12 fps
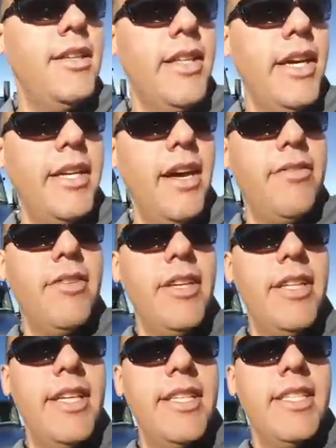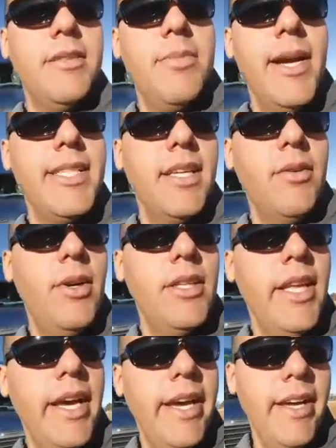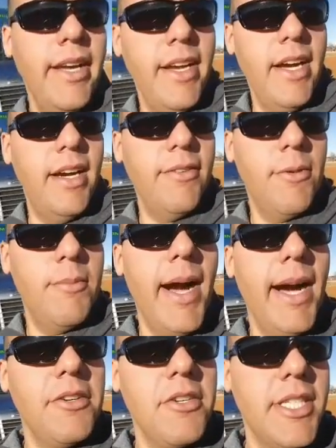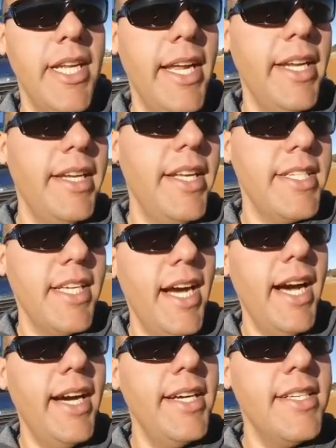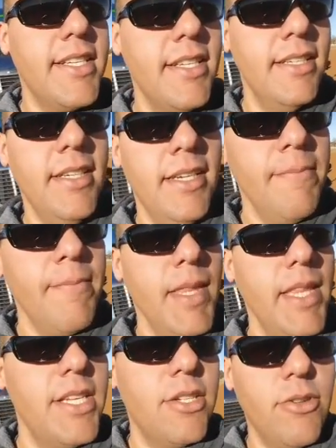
They definitely, this is basically what they, from my understanding, these guys, this